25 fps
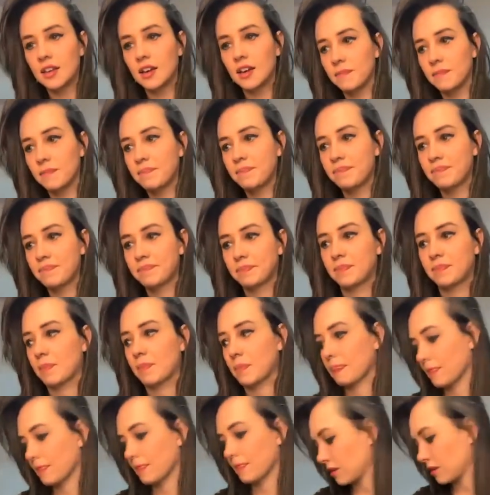there's more
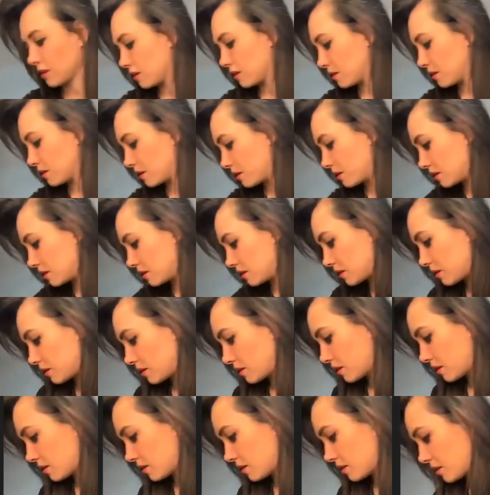expression. So
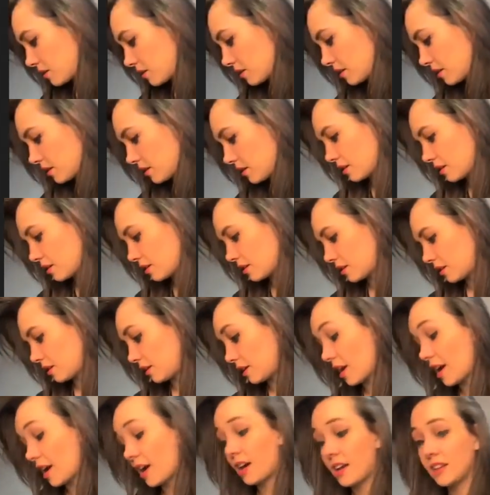it took
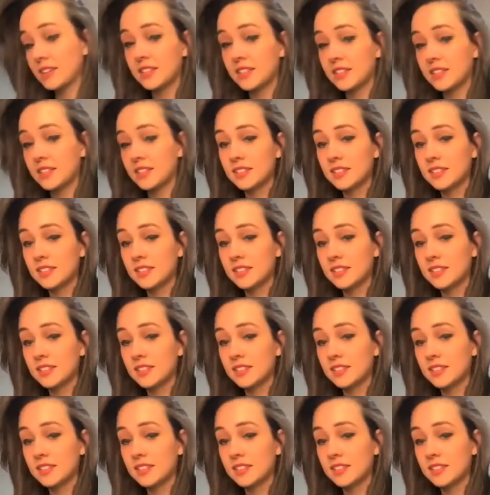some time,